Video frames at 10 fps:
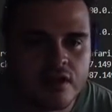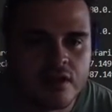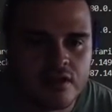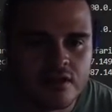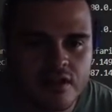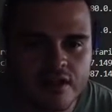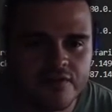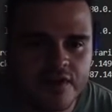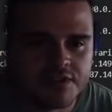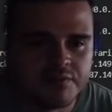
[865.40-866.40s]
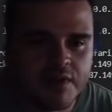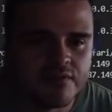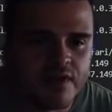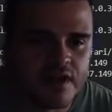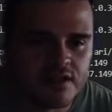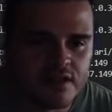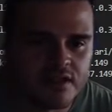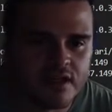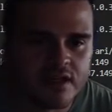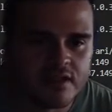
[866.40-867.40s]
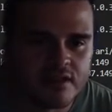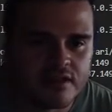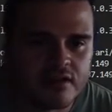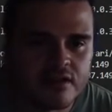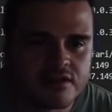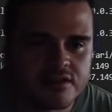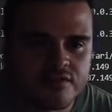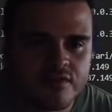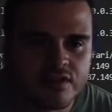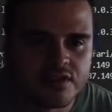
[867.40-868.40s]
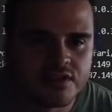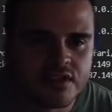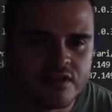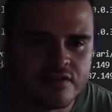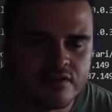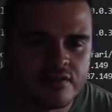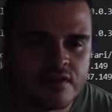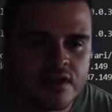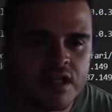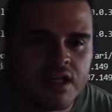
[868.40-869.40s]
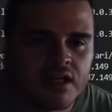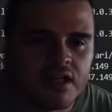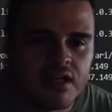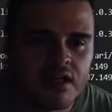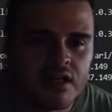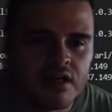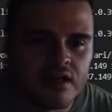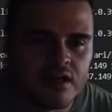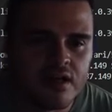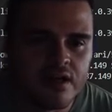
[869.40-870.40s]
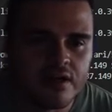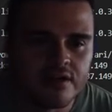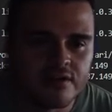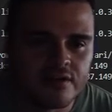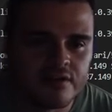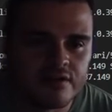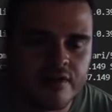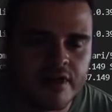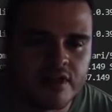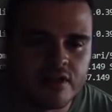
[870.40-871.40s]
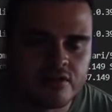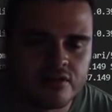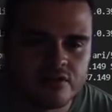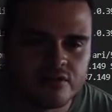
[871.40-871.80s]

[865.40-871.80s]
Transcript: That affects pathfinding and lots of other stuff. Alright, also